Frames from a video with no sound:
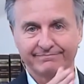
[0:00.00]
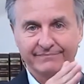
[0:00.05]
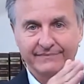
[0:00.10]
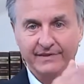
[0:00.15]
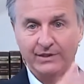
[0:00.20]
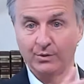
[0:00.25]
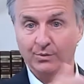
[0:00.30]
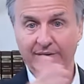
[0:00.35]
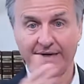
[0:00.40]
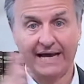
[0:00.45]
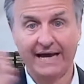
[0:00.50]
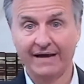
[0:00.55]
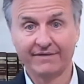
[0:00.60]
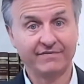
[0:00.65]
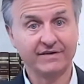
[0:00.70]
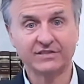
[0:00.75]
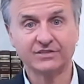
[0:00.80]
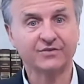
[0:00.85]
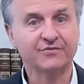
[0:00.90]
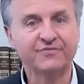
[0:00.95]
You would have
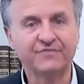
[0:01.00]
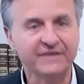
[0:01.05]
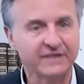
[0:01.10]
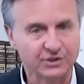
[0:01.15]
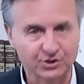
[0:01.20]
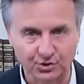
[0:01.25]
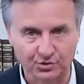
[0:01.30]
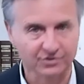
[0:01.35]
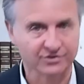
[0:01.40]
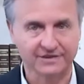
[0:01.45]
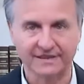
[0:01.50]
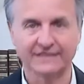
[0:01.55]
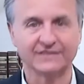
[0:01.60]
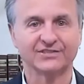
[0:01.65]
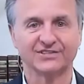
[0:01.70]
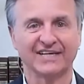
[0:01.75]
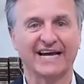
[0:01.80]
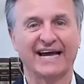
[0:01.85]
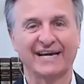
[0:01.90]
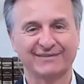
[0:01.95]
his officials, let's
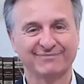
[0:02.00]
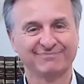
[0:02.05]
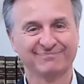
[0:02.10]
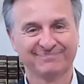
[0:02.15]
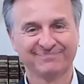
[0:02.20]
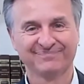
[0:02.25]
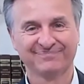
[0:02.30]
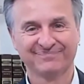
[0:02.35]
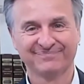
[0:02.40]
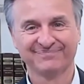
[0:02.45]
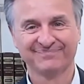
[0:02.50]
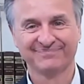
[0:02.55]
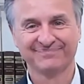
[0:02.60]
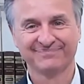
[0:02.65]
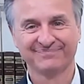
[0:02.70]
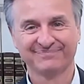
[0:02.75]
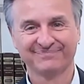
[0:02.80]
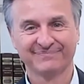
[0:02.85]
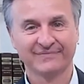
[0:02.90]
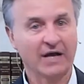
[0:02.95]
say,
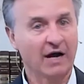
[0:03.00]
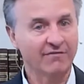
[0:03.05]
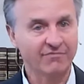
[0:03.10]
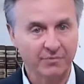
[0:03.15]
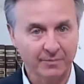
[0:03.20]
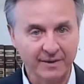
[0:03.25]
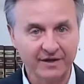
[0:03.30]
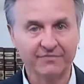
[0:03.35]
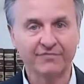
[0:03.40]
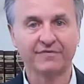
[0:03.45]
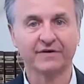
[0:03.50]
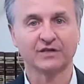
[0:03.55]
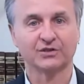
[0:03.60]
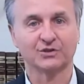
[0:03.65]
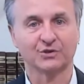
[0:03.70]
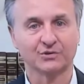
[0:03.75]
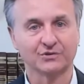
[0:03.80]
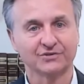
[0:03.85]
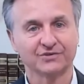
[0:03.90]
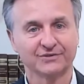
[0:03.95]
government
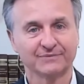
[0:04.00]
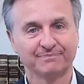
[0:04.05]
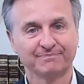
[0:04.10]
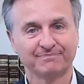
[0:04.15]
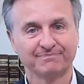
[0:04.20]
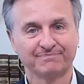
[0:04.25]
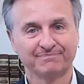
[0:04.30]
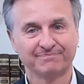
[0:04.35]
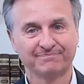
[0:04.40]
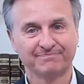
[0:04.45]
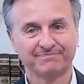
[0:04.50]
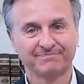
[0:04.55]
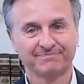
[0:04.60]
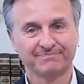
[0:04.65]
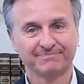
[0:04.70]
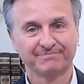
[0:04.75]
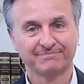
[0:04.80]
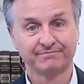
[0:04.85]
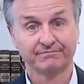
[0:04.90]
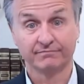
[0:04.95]
officials.
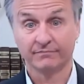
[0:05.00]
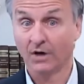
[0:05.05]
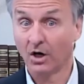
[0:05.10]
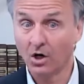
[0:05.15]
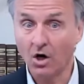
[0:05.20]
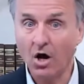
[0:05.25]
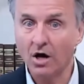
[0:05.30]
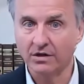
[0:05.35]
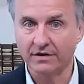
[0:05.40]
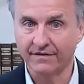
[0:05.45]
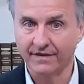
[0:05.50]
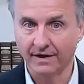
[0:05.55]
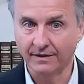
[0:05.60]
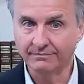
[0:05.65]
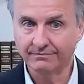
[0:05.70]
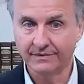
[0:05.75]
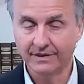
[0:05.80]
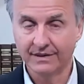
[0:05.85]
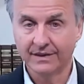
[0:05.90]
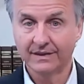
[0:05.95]
Not all of
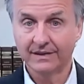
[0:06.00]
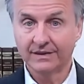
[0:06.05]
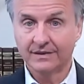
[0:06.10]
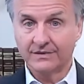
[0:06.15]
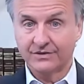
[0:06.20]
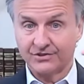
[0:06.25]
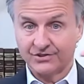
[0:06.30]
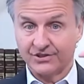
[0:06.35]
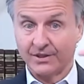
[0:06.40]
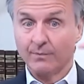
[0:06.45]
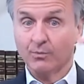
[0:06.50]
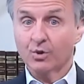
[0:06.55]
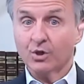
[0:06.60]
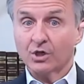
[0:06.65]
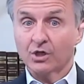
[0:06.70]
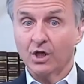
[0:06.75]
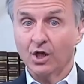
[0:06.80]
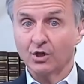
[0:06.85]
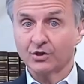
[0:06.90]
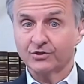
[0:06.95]
them. Some were
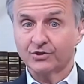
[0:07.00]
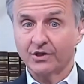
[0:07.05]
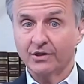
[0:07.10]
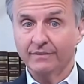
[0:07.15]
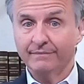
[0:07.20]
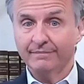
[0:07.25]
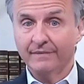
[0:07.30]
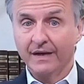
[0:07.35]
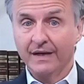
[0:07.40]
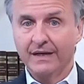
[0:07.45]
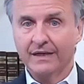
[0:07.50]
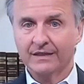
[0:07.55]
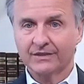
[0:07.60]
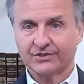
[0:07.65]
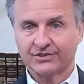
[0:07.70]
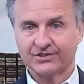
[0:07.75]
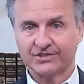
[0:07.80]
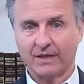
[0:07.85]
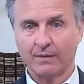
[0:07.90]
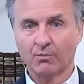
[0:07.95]
closer,
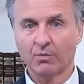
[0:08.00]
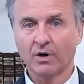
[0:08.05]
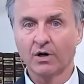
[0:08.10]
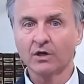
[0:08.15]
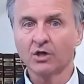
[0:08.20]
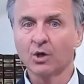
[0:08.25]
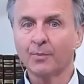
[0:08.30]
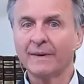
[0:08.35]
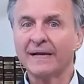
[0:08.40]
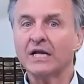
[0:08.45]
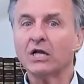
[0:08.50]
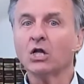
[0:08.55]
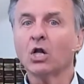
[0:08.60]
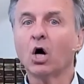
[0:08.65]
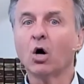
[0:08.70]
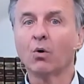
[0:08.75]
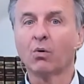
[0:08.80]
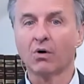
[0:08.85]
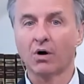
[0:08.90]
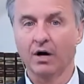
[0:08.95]
some were a little bit
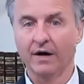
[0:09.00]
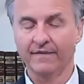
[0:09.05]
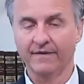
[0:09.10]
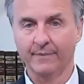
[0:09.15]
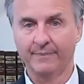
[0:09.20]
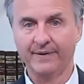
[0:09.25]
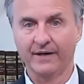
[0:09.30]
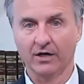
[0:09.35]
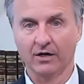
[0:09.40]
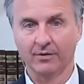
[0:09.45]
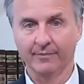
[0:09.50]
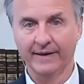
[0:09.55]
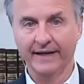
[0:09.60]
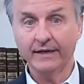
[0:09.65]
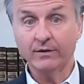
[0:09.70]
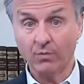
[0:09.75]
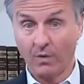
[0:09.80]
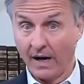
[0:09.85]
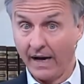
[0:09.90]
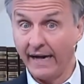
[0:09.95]
lower on the
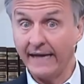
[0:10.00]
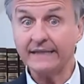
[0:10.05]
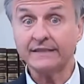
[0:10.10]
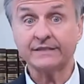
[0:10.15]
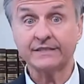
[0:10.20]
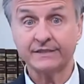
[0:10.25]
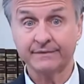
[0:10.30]
pyramid, right?